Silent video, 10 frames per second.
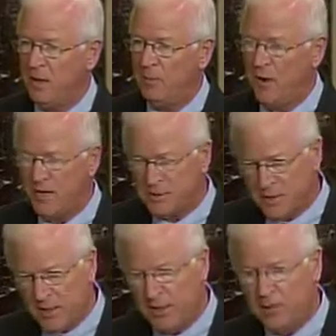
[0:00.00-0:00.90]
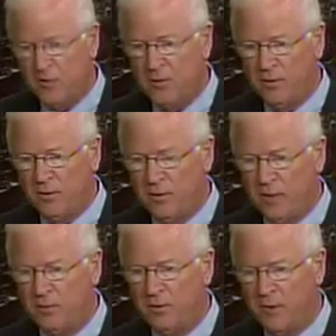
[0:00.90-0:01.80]
price tag, according to the
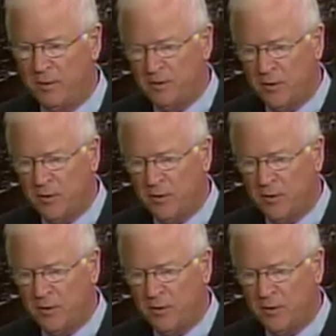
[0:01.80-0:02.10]
Democrats.